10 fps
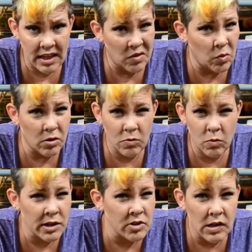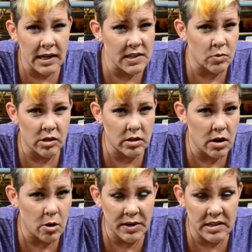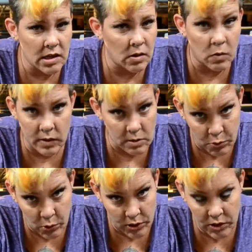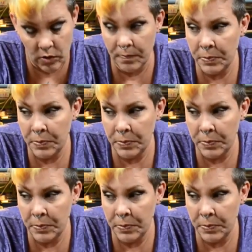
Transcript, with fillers: Like, what do you guys want to know? Because I don't want to bore you.